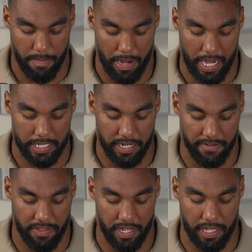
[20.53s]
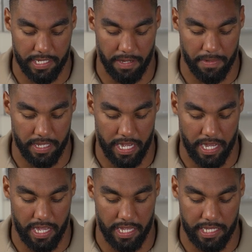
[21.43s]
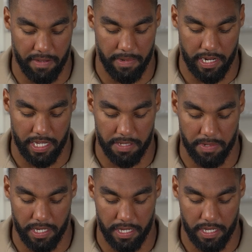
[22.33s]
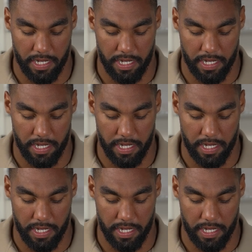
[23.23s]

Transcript: positive thing than something that intimidates me.